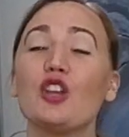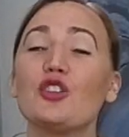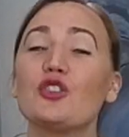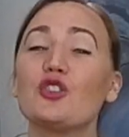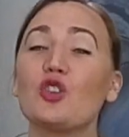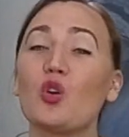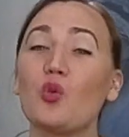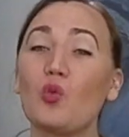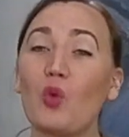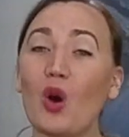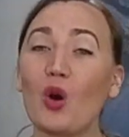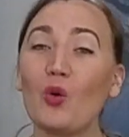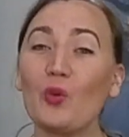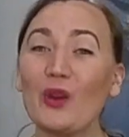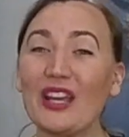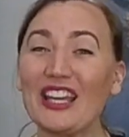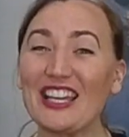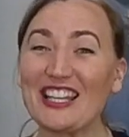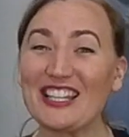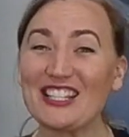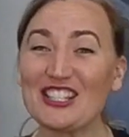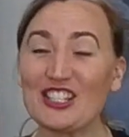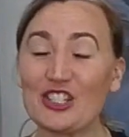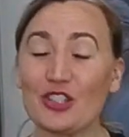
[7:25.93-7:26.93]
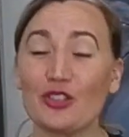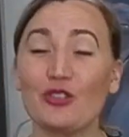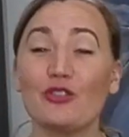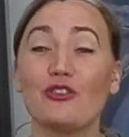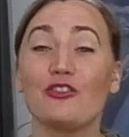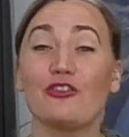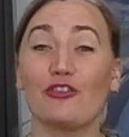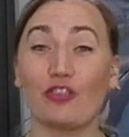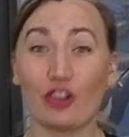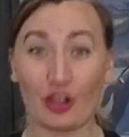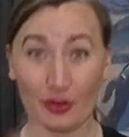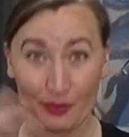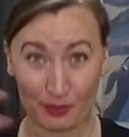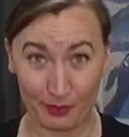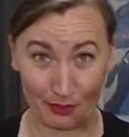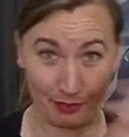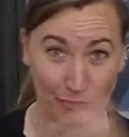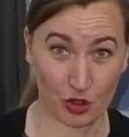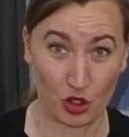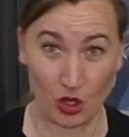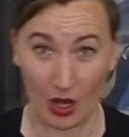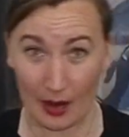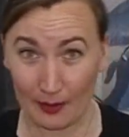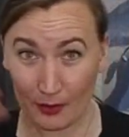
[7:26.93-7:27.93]
So what we can do for
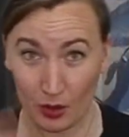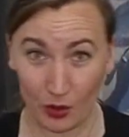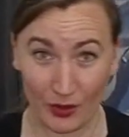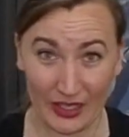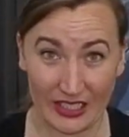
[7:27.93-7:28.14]
tremor